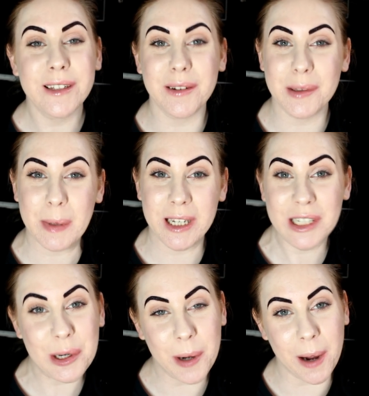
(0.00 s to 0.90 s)
So it's been
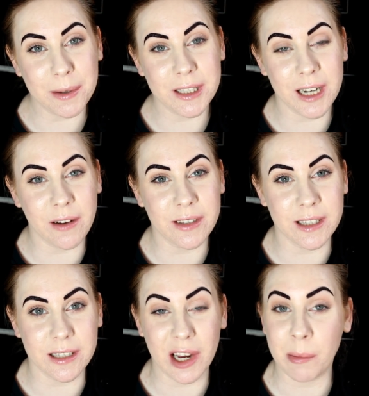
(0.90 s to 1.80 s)
2 hours now
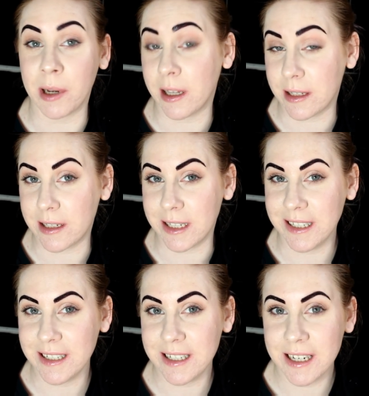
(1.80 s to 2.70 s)
since I applied the
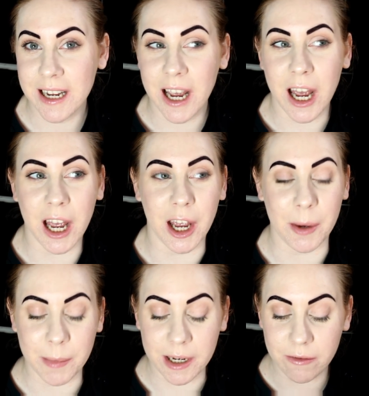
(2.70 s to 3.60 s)
tint.
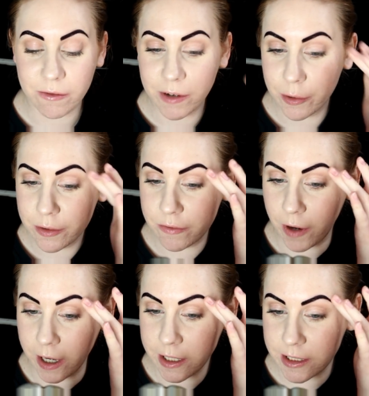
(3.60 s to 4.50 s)
It feels
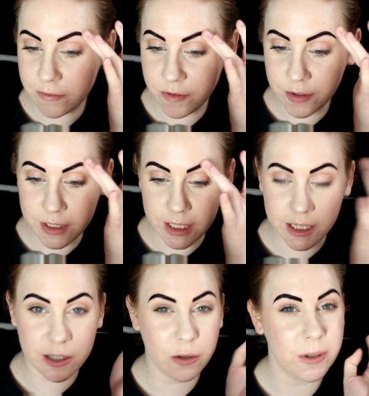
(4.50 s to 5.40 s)
fine, it doesn't feel
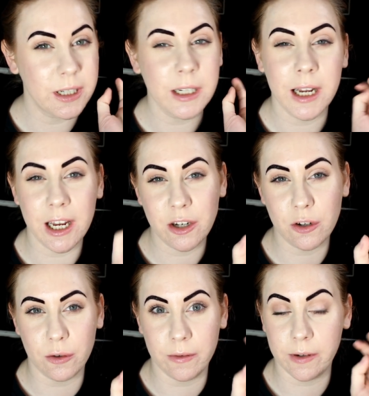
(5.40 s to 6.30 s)
sticky at all, it doesn't
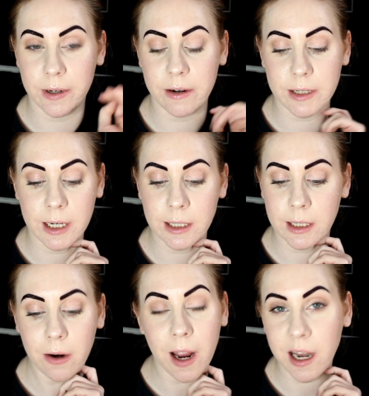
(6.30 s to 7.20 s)
itch or feel
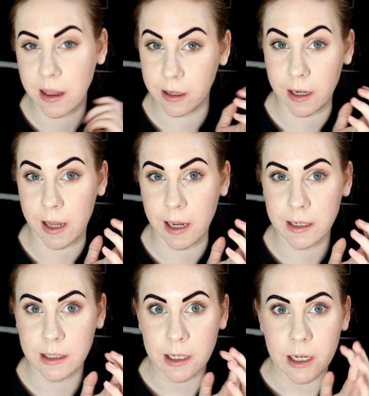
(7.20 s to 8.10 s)
irritating or anything like
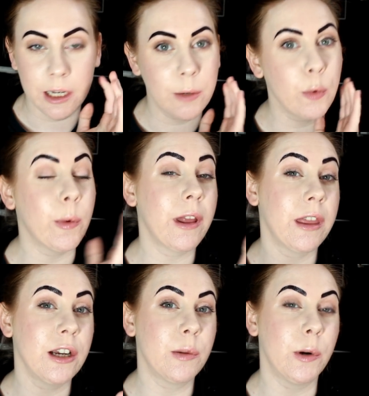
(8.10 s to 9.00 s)
that. But
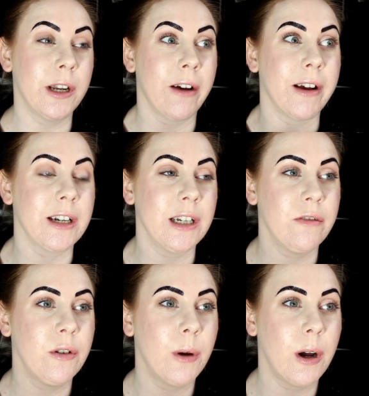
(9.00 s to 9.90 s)
one thing to point out
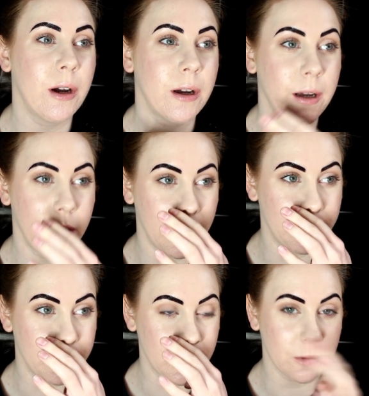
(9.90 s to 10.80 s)
actually, if you are
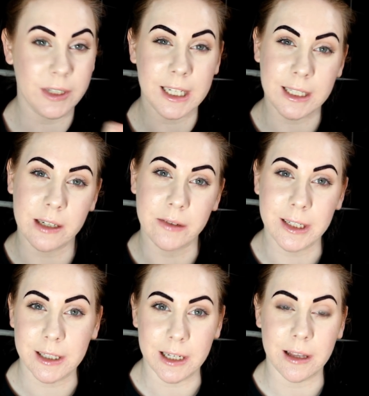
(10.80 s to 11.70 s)
sort of sensitive
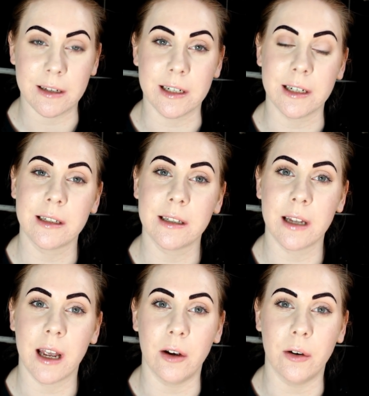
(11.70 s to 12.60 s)
to these
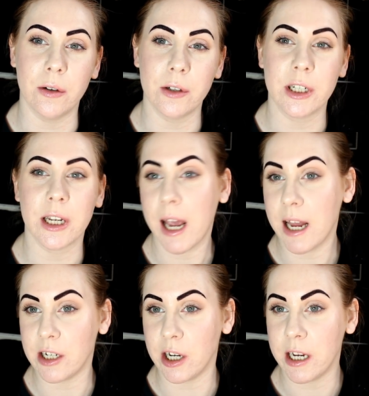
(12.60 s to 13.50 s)
things or to
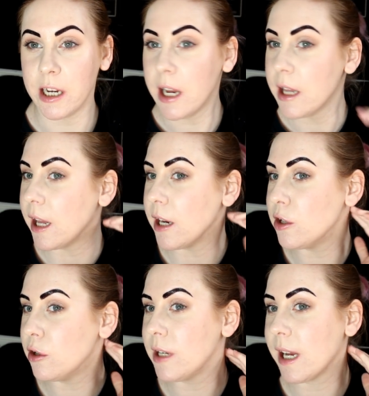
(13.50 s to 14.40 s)
hair dye, then
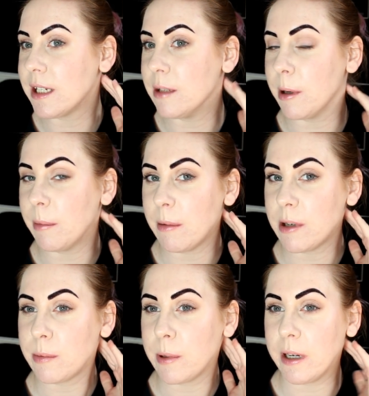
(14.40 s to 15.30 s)
do test a bit, maybe
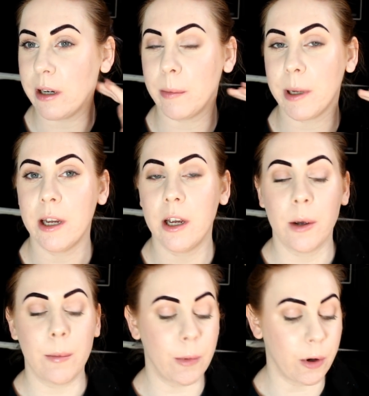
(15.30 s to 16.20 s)
just put a little bit
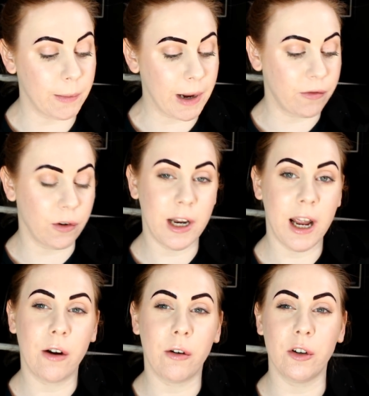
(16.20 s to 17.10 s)
on the back of your
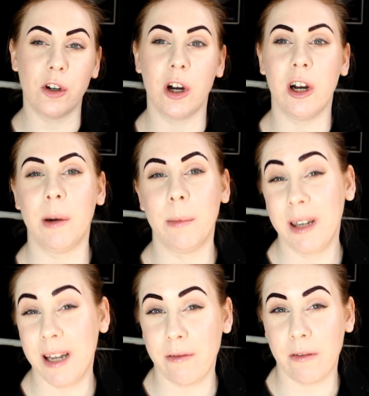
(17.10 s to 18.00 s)
neck or on your
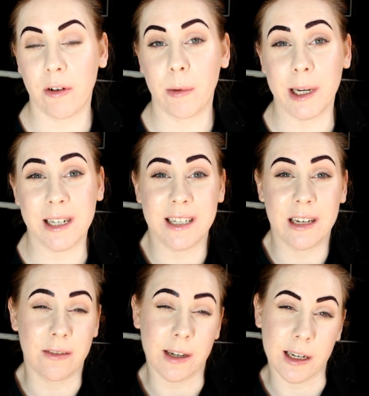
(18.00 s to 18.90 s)
arm, leave it for a bit and
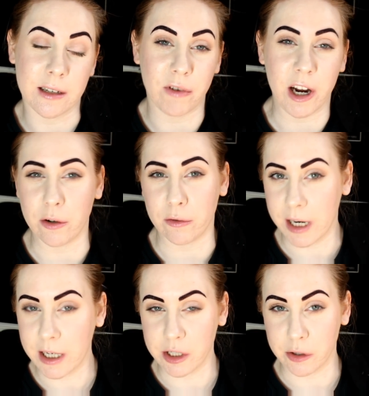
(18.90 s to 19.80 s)
see if it gets red or
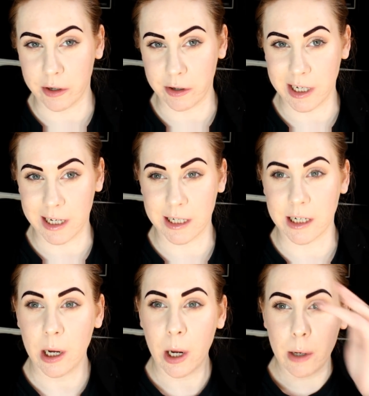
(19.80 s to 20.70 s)
rashy or
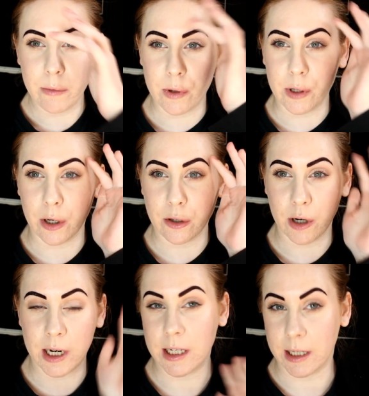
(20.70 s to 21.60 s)
irritated before you go
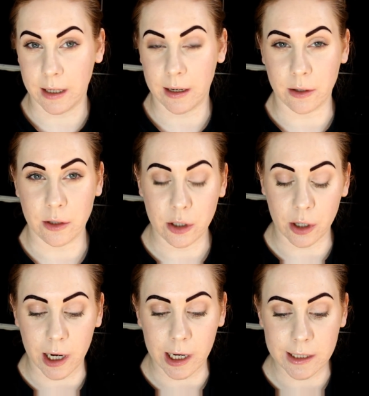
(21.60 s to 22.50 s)
straight in close to
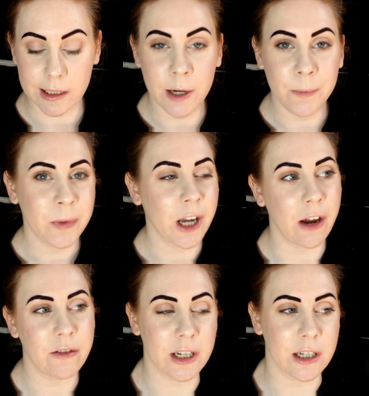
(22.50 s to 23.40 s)
your eyes.
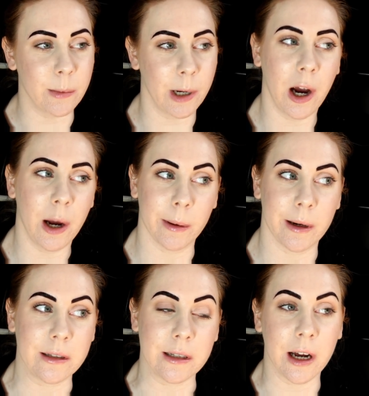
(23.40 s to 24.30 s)
I've tinted my
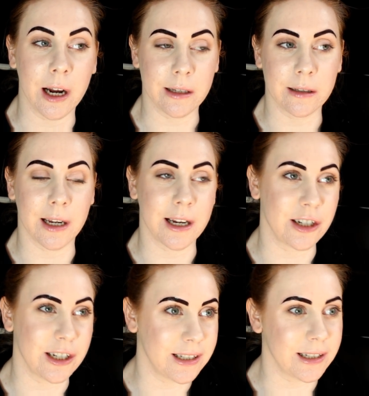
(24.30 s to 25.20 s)
eyebrows and
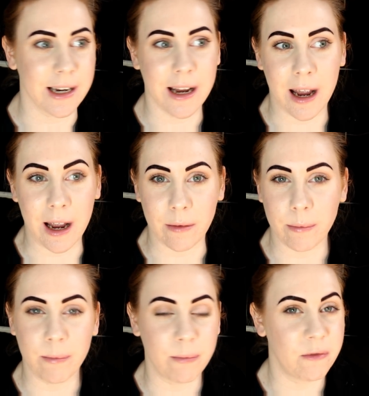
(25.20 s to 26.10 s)
eyelashes and hair
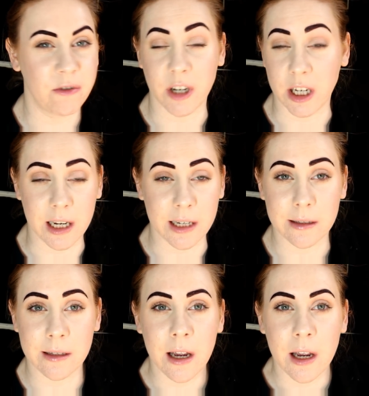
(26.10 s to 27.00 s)
for
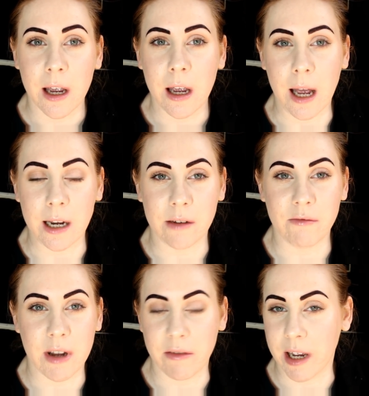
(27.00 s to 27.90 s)
years and
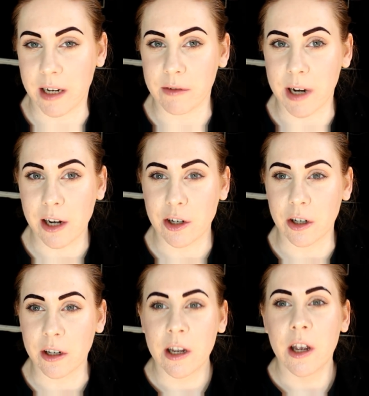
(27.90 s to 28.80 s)
I've never had a
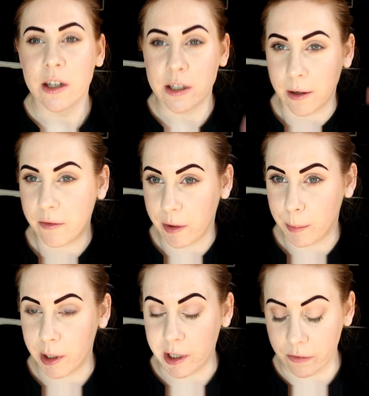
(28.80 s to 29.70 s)
reaction, so I
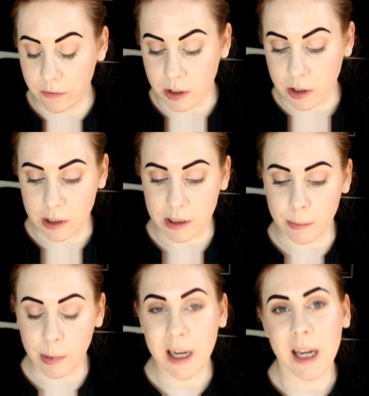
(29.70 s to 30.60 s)
felt pretty confident to just
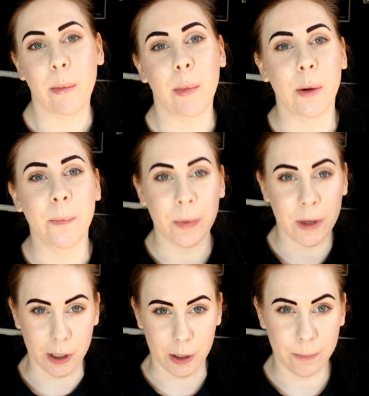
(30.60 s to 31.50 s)
apply it, but
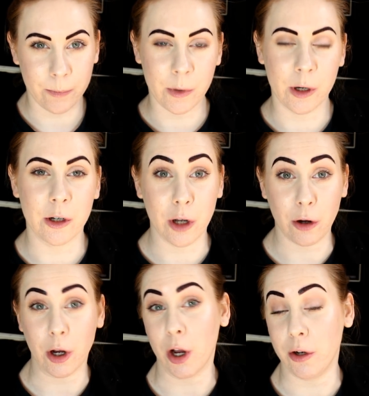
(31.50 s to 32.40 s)
you know
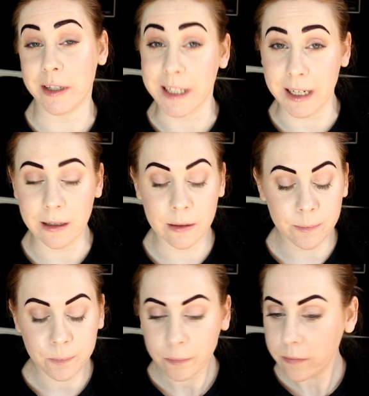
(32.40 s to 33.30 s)
your own skin.